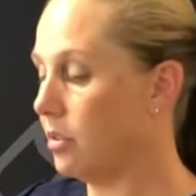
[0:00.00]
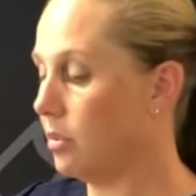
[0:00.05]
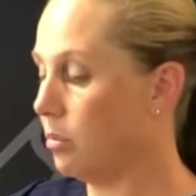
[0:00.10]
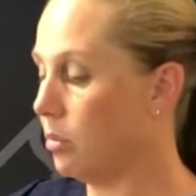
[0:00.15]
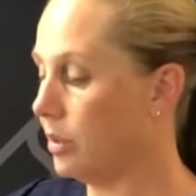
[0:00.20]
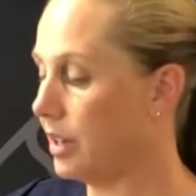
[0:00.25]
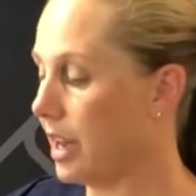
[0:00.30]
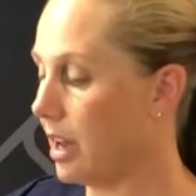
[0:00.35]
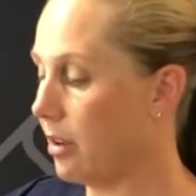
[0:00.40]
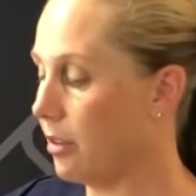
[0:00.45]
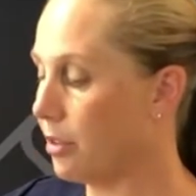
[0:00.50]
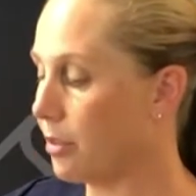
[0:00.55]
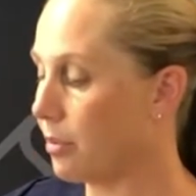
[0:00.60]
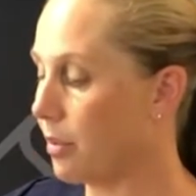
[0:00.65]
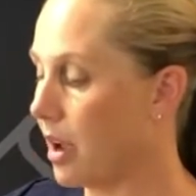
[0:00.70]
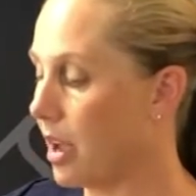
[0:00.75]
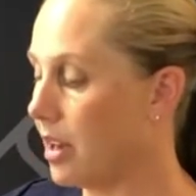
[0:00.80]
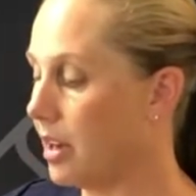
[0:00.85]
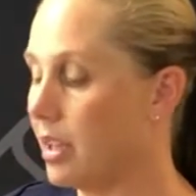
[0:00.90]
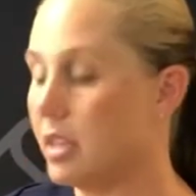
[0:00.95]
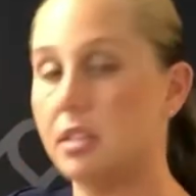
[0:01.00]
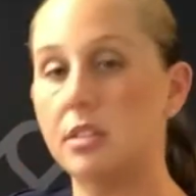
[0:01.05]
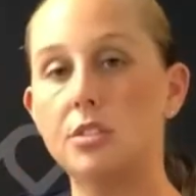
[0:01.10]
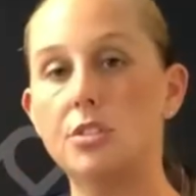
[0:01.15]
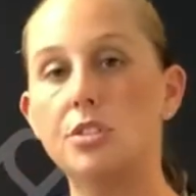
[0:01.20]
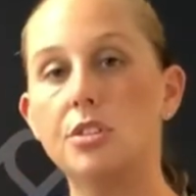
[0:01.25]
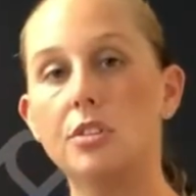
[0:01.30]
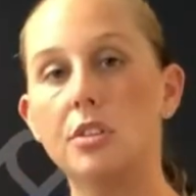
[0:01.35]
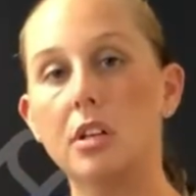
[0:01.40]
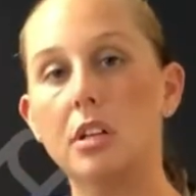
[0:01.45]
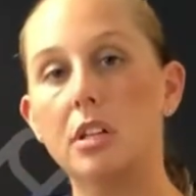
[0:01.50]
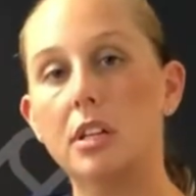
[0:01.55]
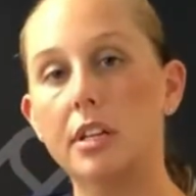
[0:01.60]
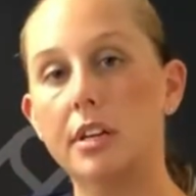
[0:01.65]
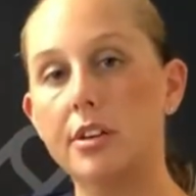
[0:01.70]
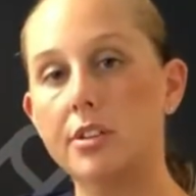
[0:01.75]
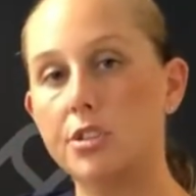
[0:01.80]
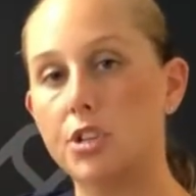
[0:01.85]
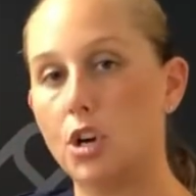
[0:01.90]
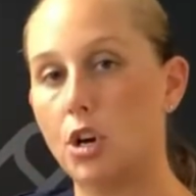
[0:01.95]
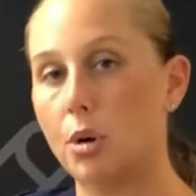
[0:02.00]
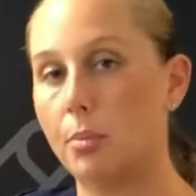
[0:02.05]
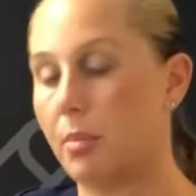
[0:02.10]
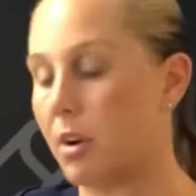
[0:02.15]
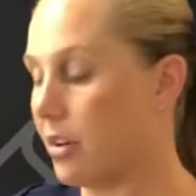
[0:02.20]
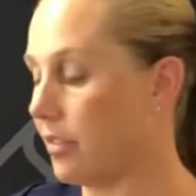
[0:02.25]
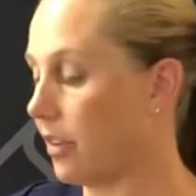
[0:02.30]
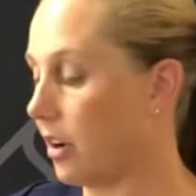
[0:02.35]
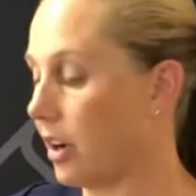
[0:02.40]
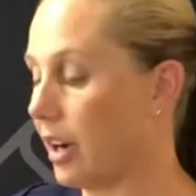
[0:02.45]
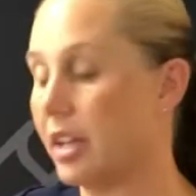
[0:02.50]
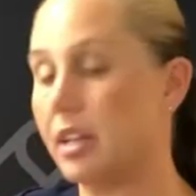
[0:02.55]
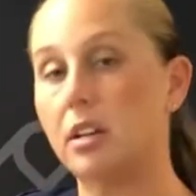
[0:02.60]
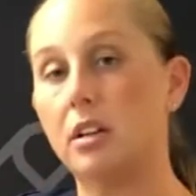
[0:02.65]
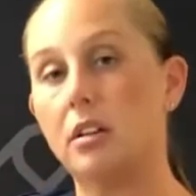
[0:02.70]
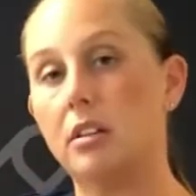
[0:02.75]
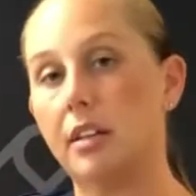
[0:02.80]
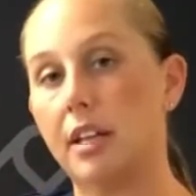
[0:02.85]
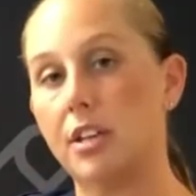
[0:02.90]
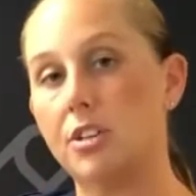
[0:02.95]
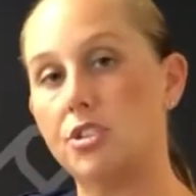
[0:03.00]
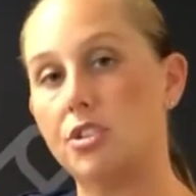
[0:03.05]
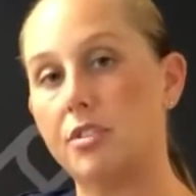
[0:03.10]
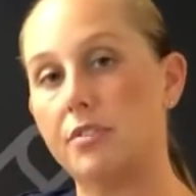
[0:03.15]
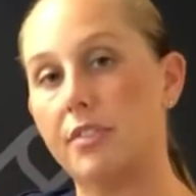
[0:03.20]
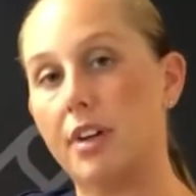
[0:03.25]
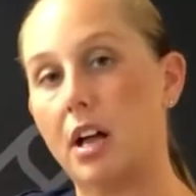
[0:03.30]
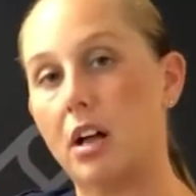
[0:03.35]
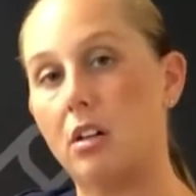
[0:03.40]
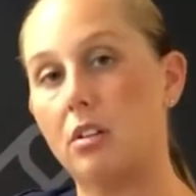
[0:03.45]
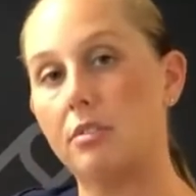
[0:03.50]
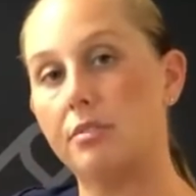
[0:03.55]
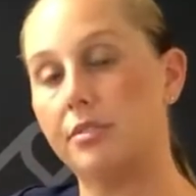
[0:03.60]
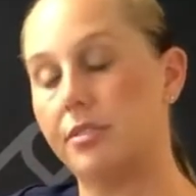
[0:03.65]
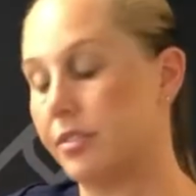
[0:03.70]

will now thread into the clear dome of our inhalation valve.